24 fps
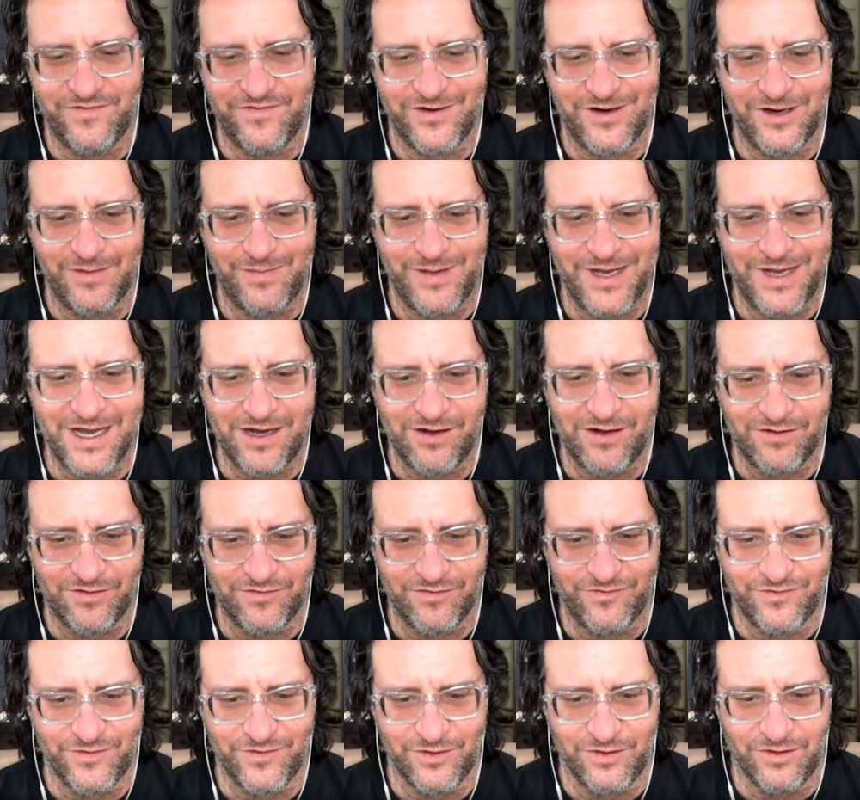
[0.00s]

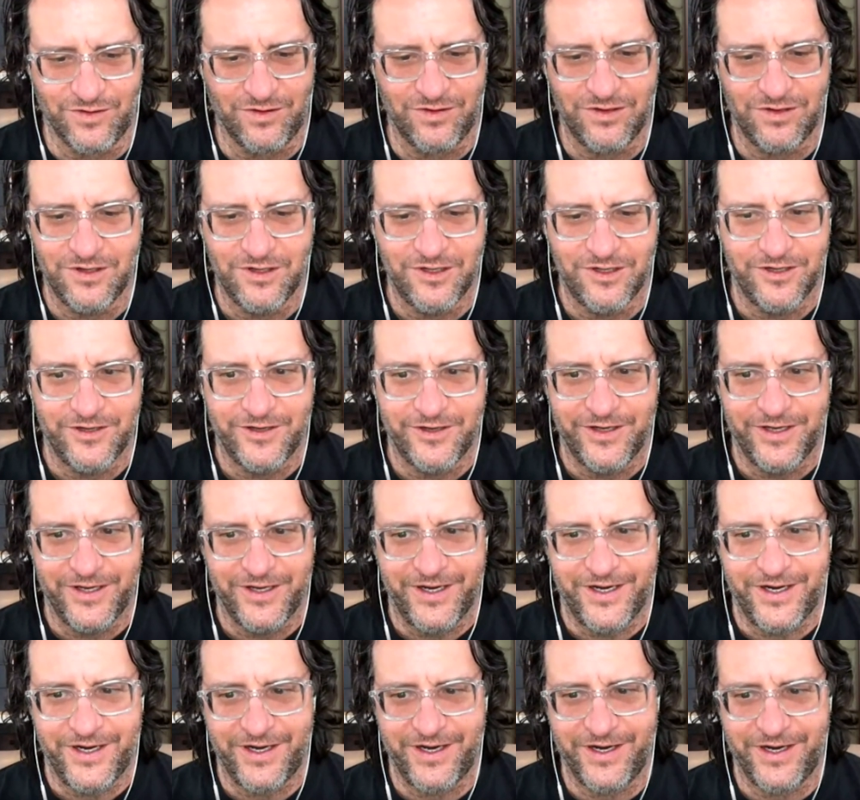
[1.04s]
powerful.
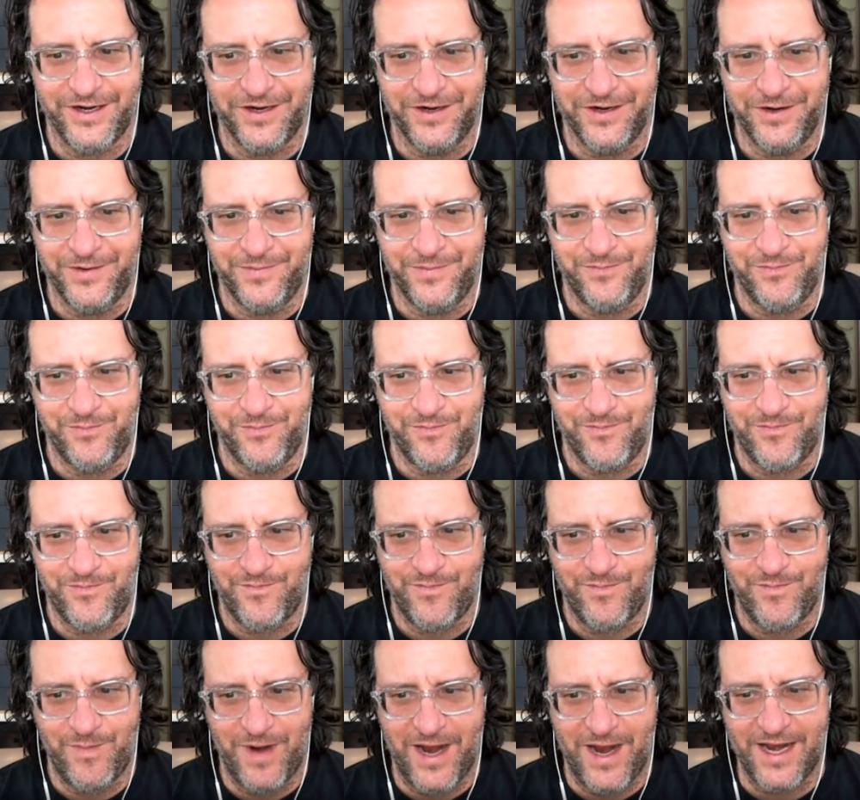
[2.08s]
And
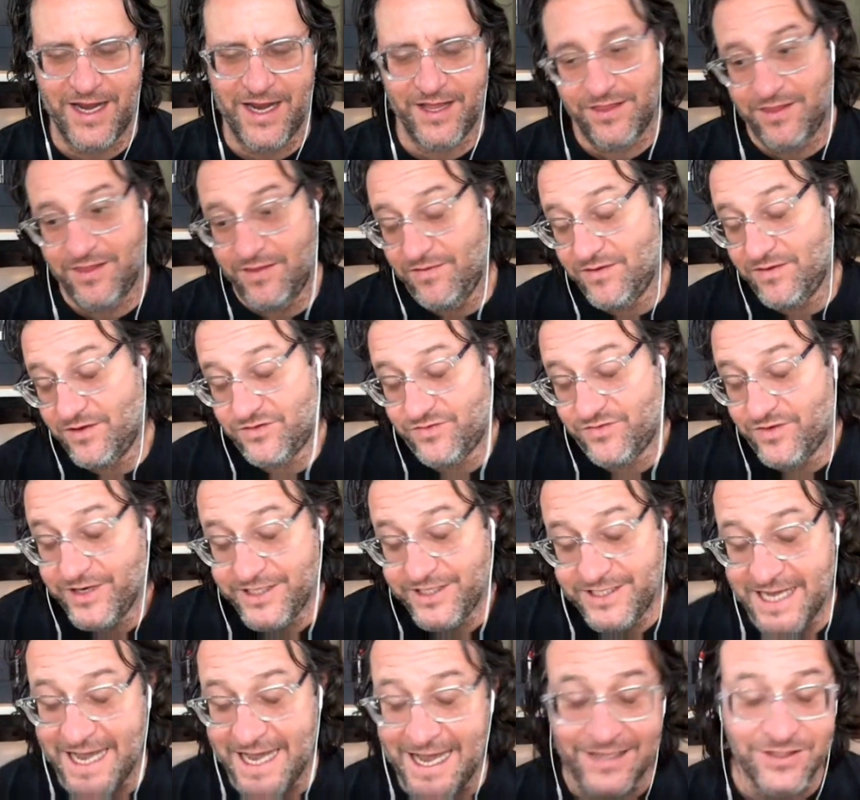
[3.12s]
there's very
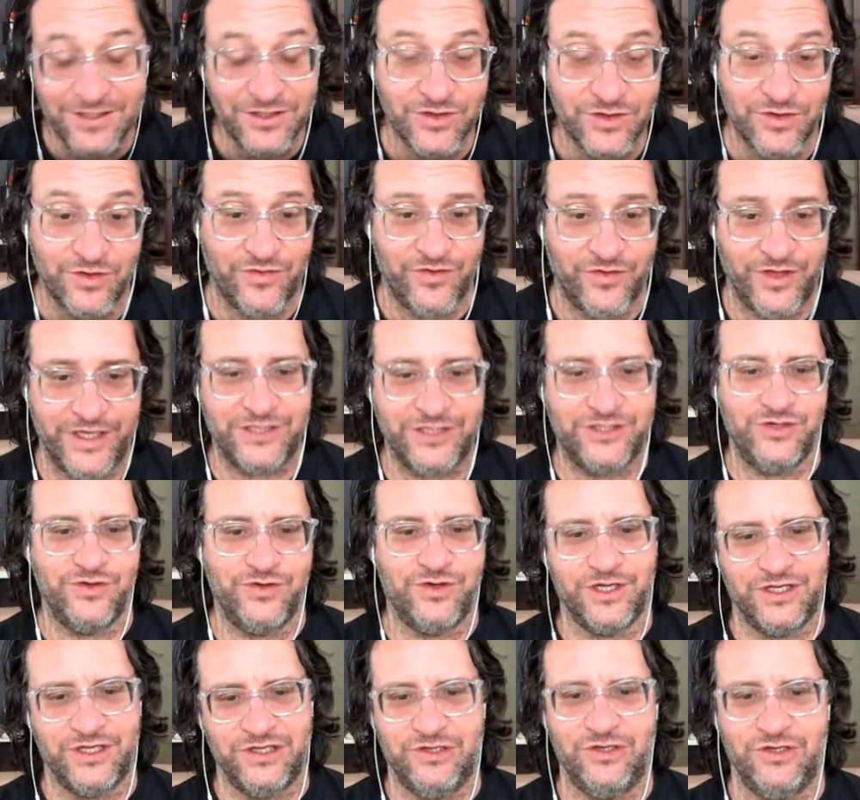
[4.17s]
tactical things you
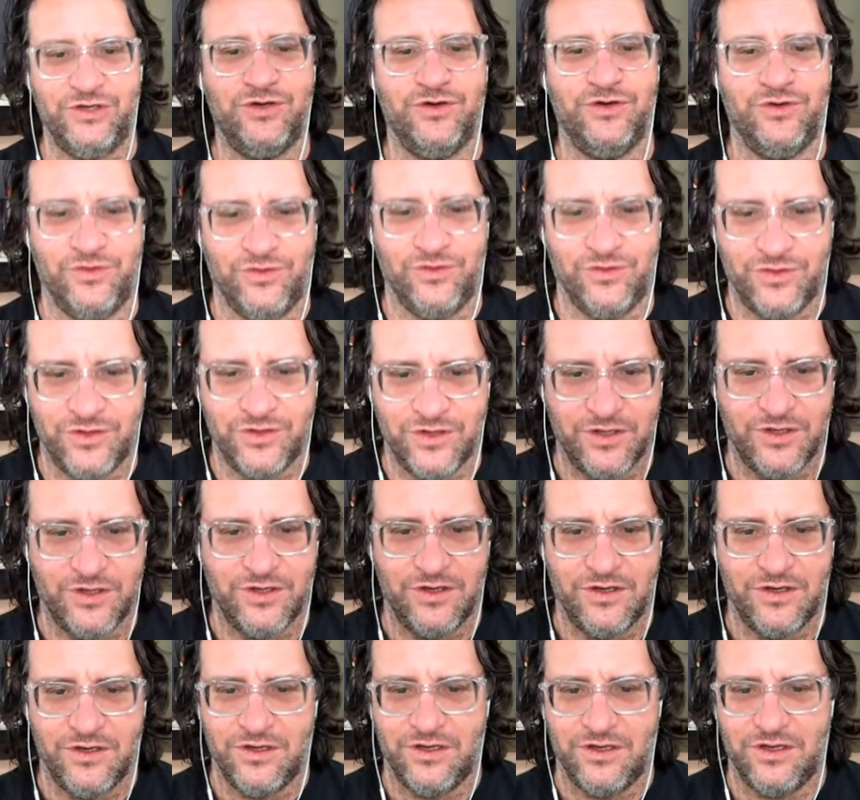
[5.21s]
can do.
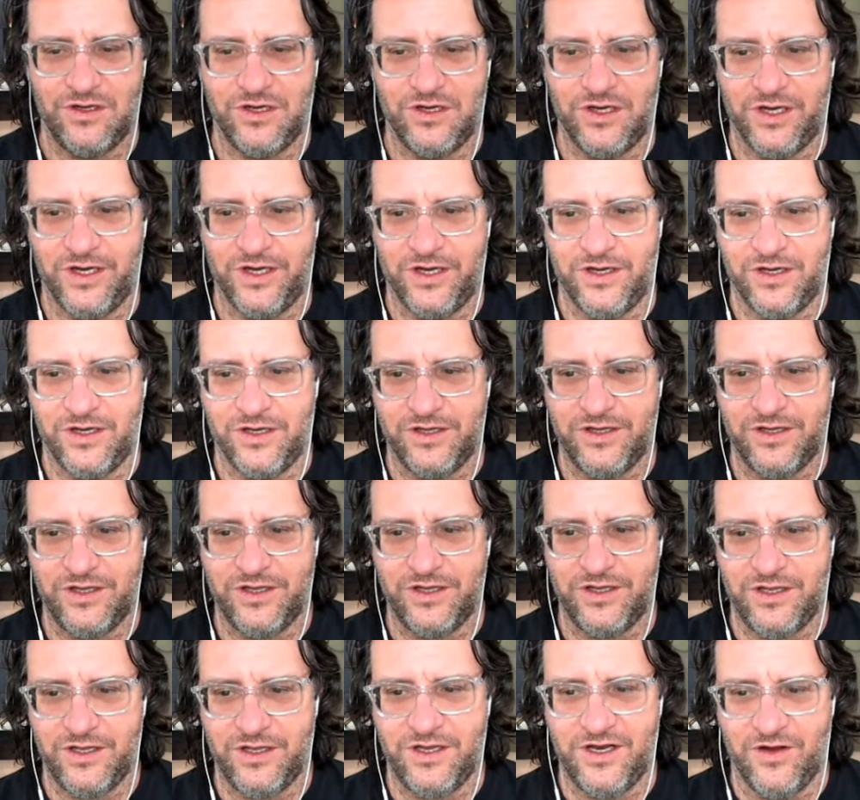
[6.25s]

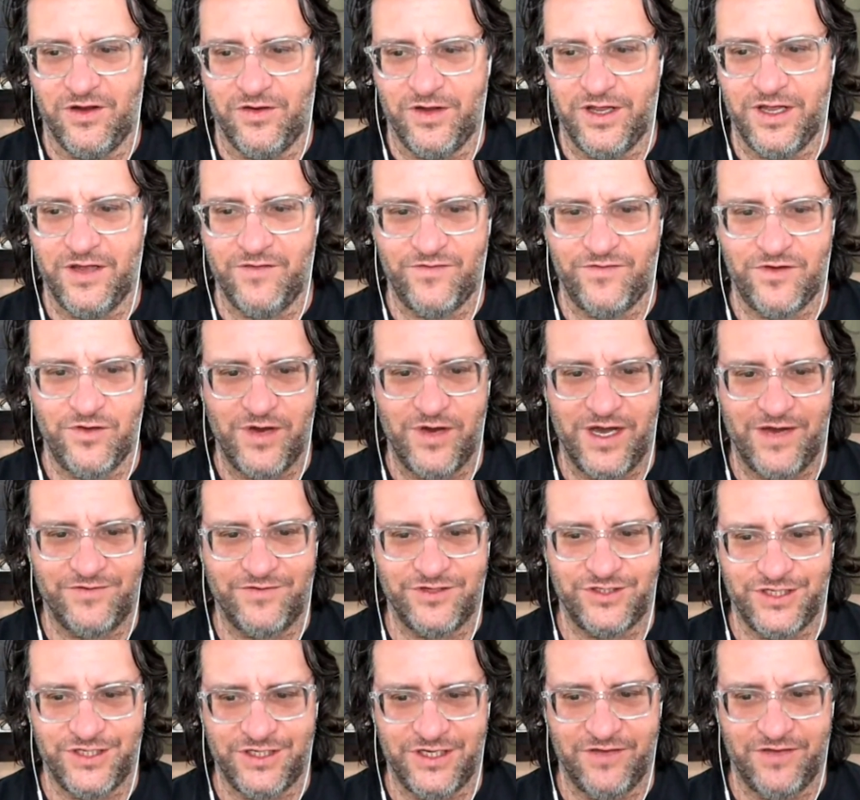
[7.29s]
If you
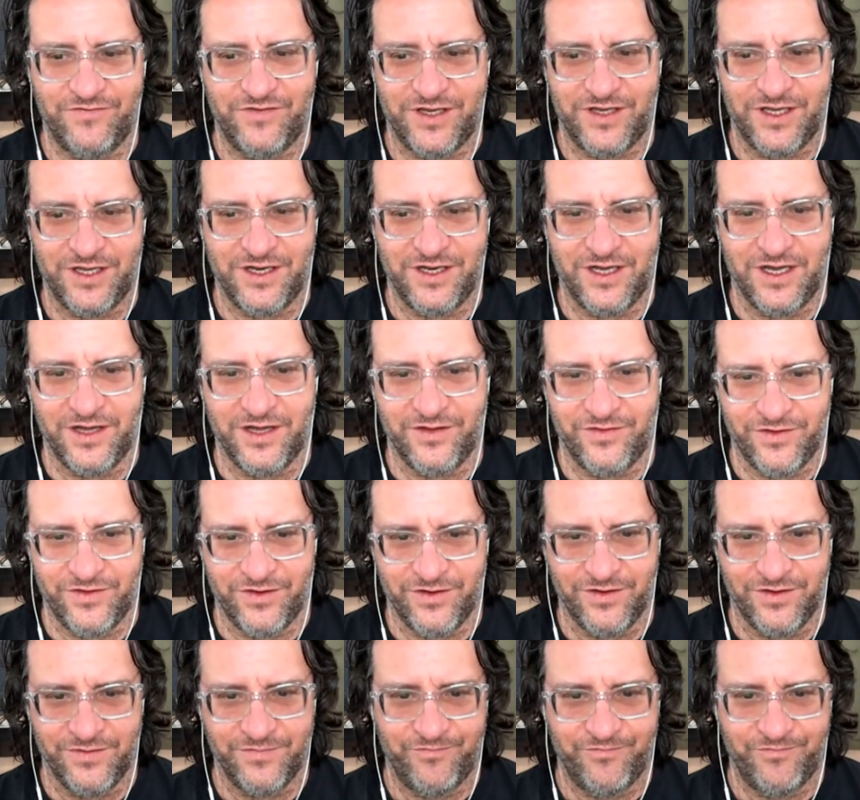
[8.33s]
have a significant other,